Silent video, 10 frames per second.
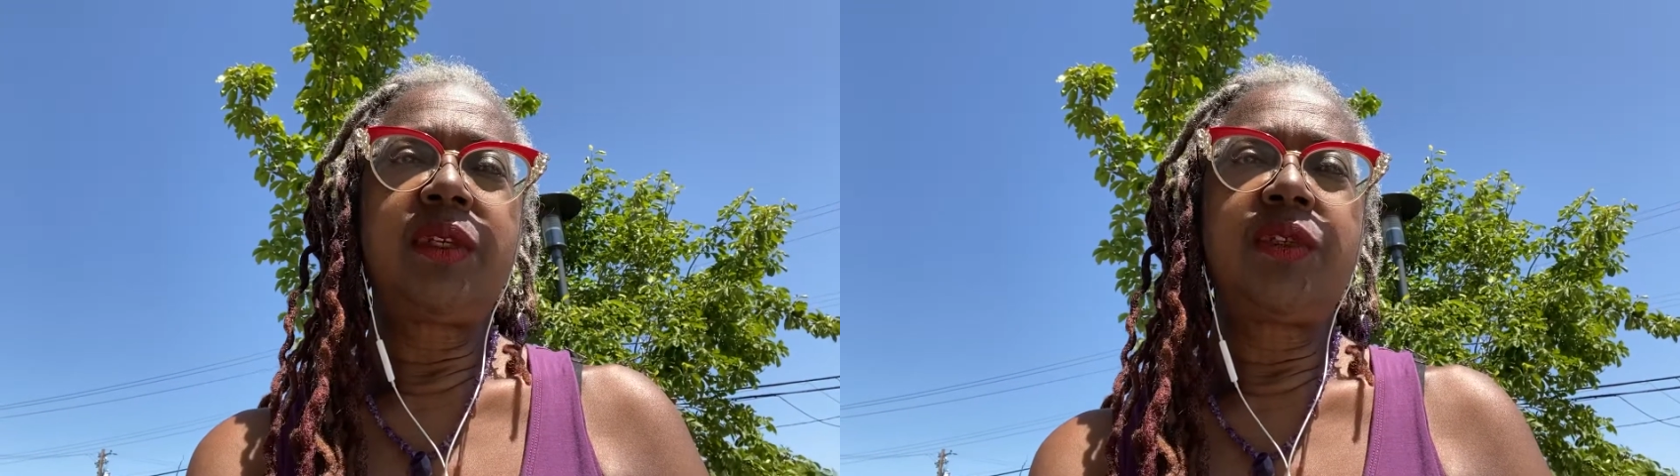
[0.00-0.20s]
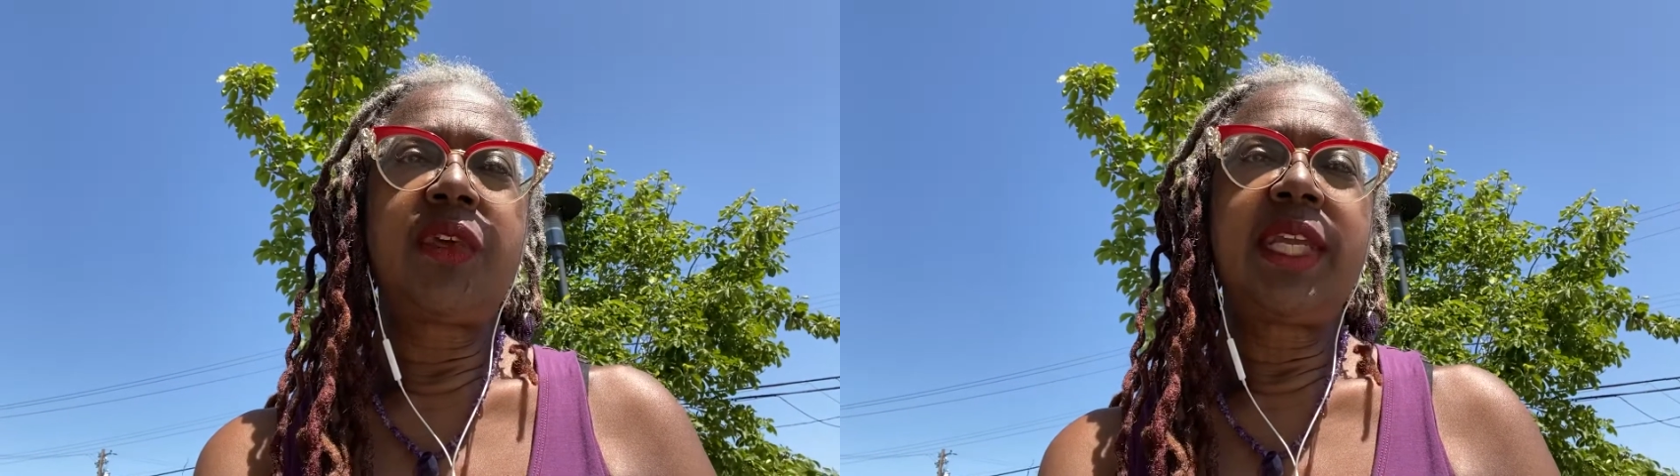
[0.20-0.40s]

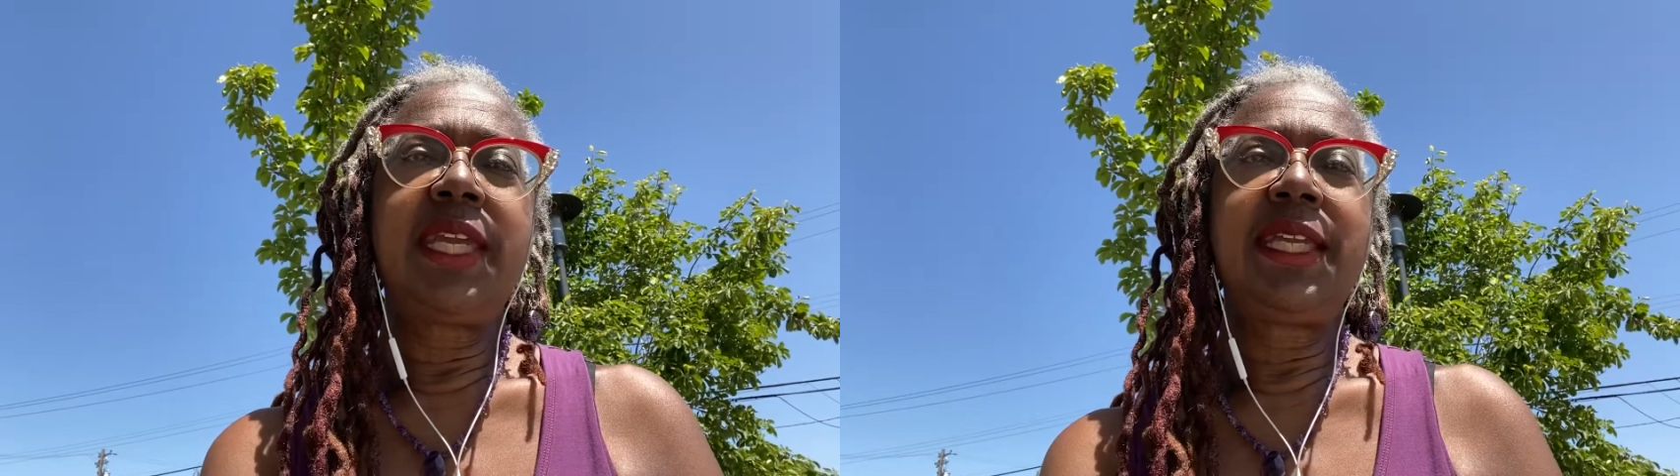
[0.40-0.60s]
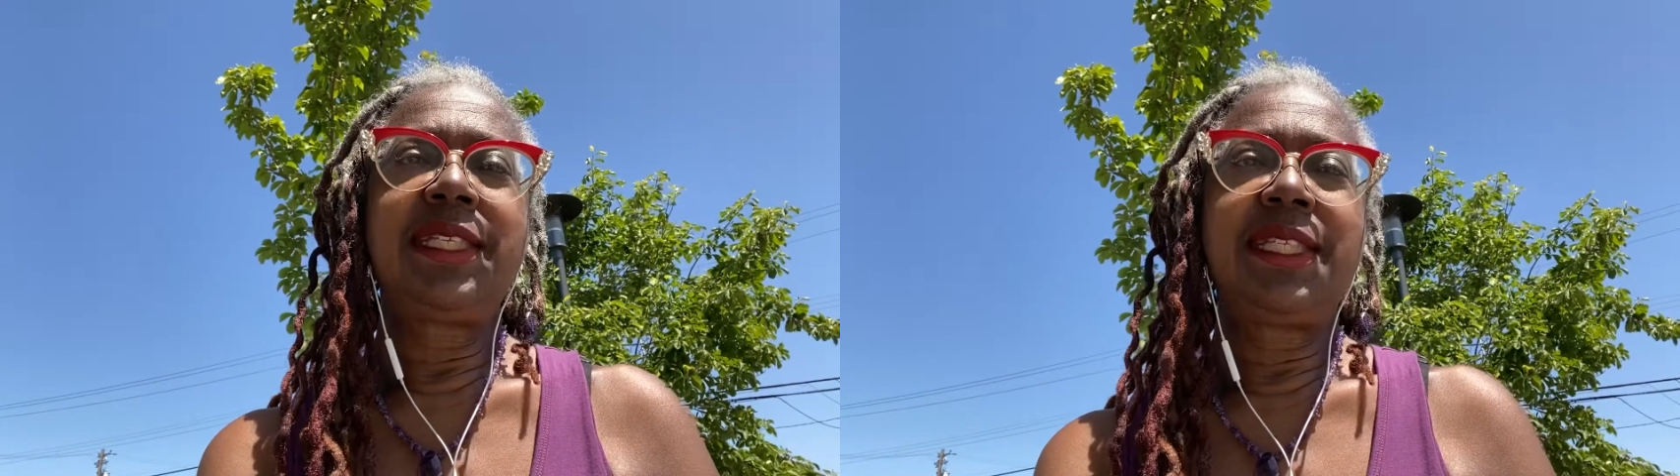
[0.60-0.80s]

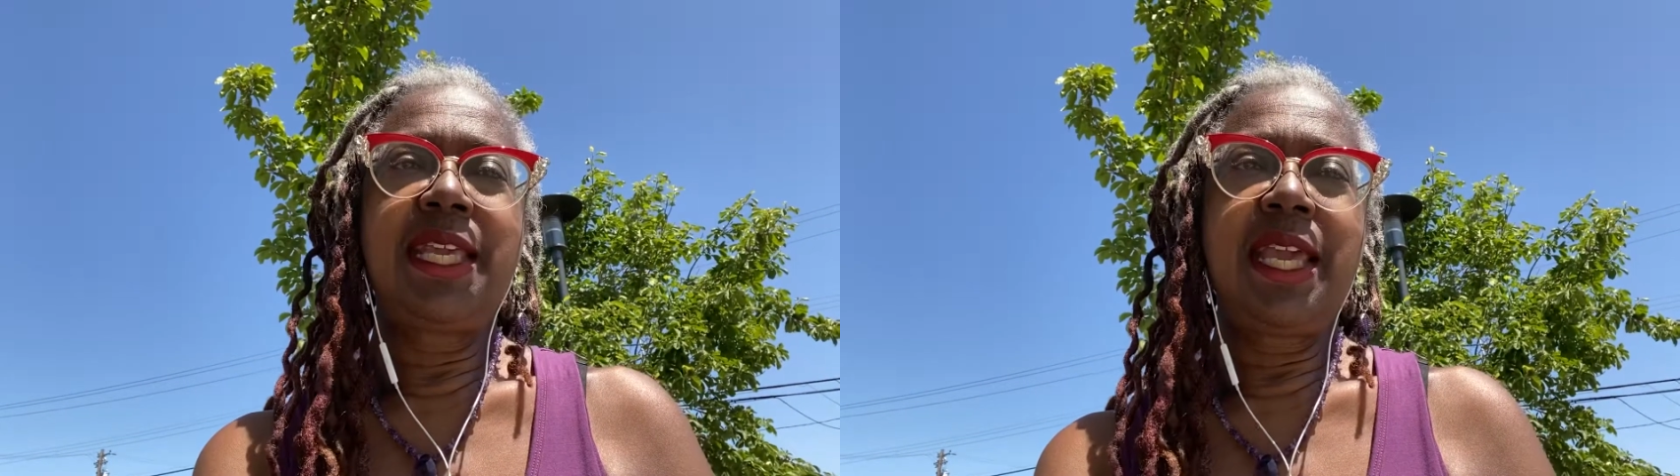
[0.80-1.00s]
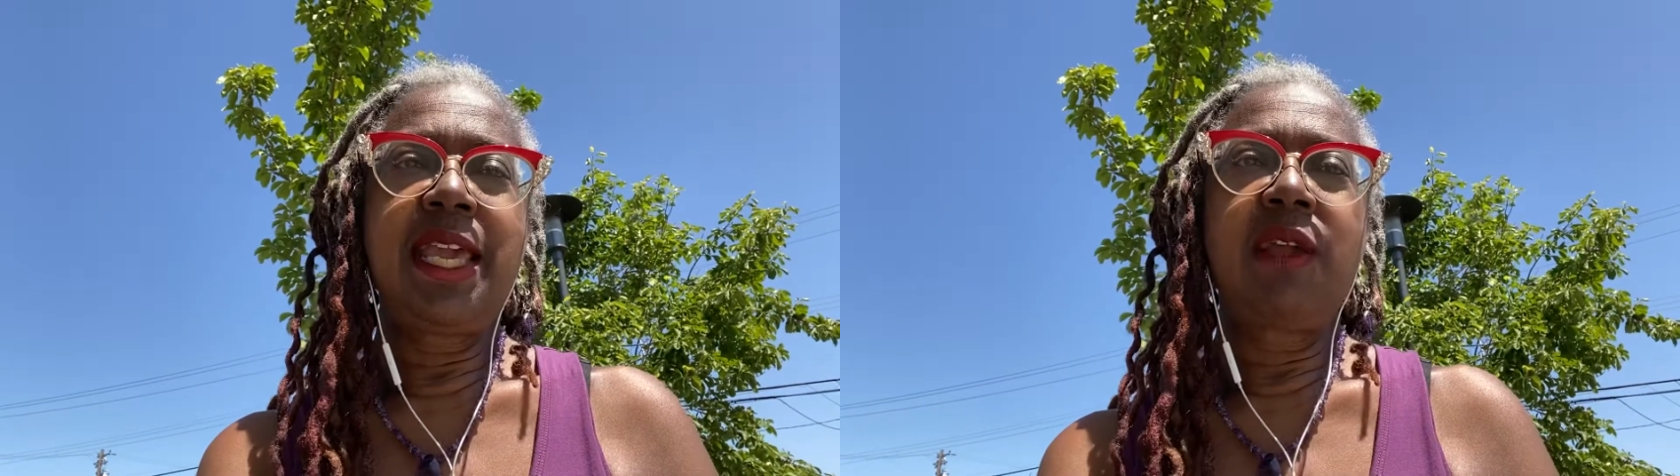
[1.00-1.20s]
Drinking
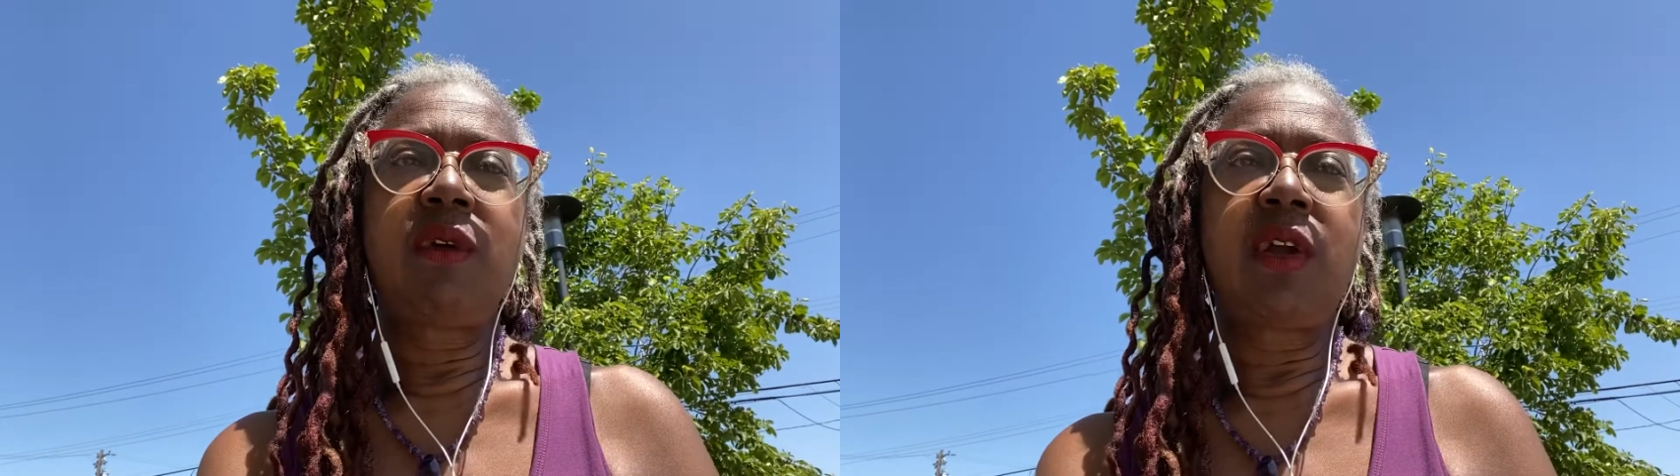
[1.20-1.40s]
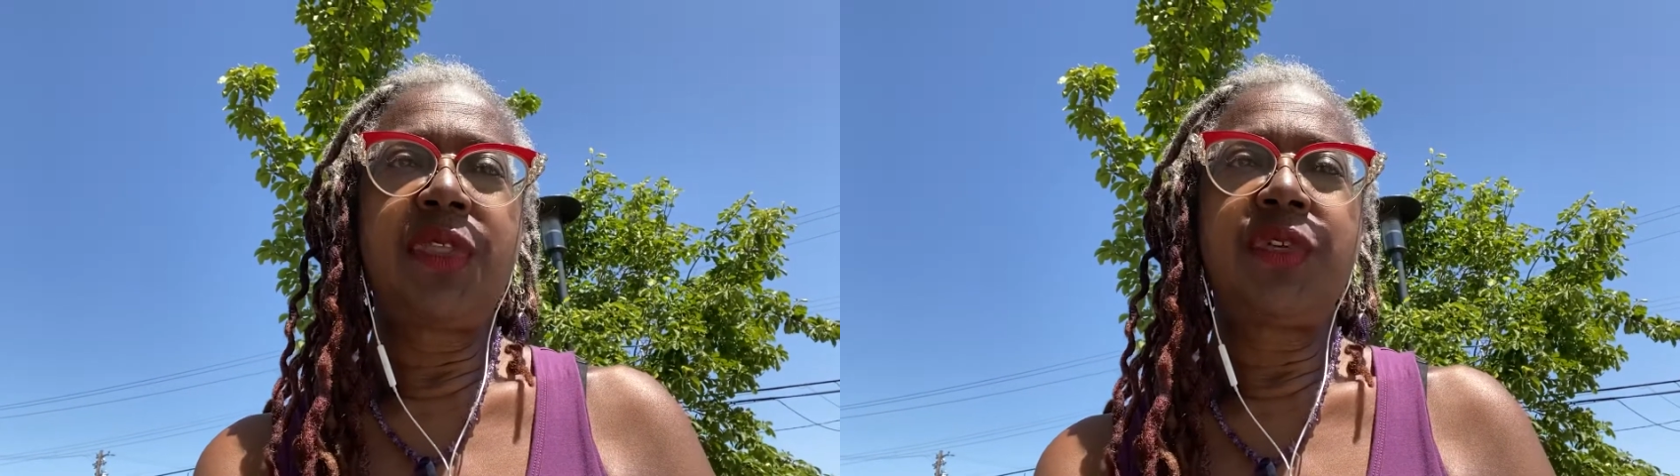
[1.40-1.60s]
tea
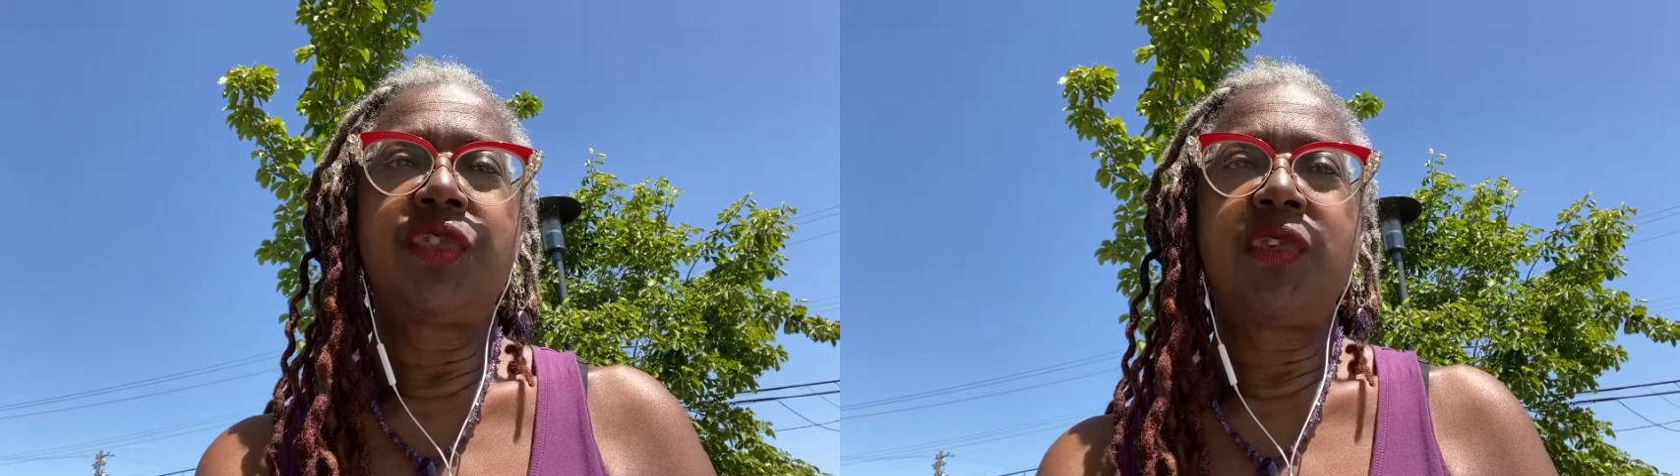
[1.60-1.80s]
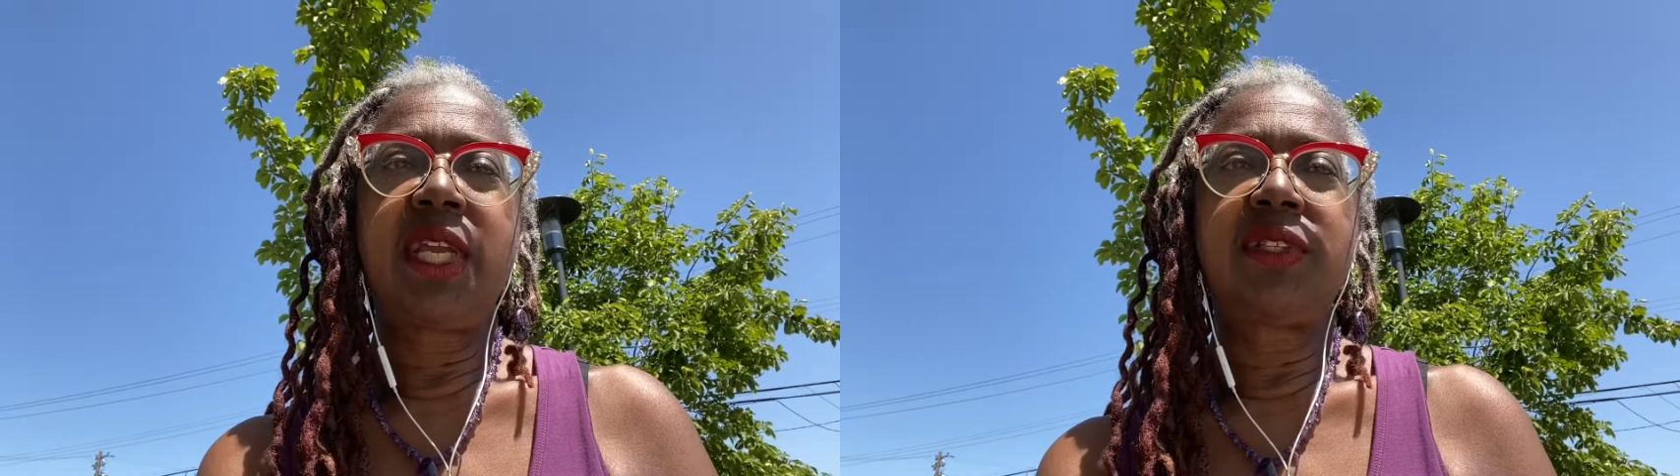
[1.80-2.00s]
or other
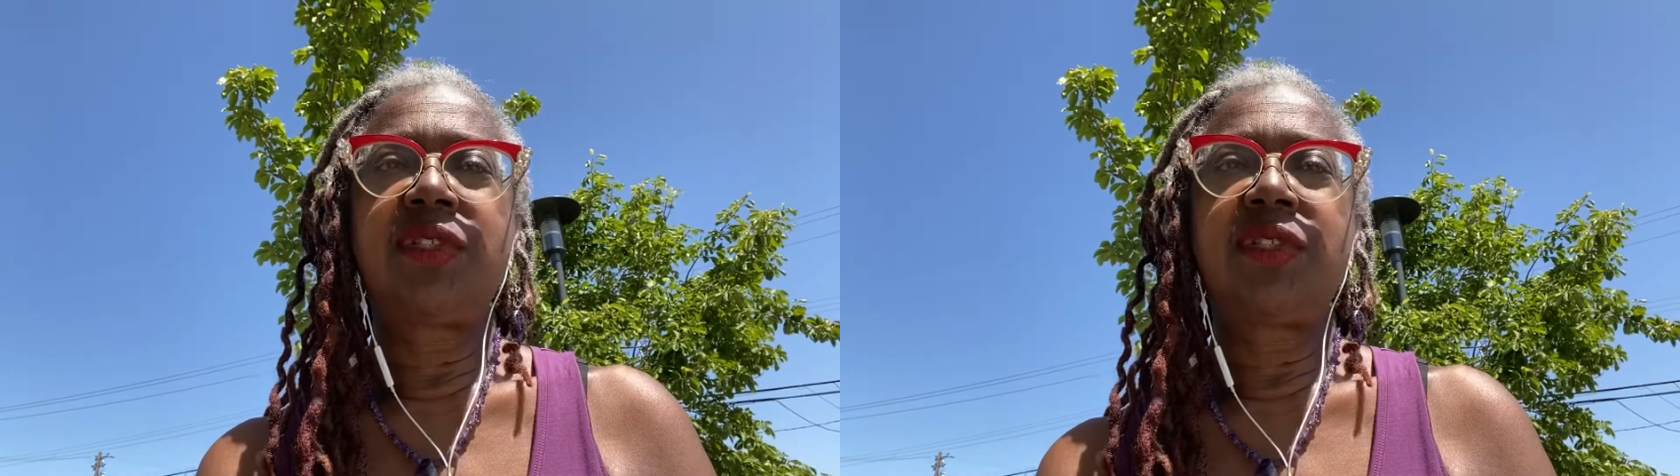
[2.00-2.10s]
drinks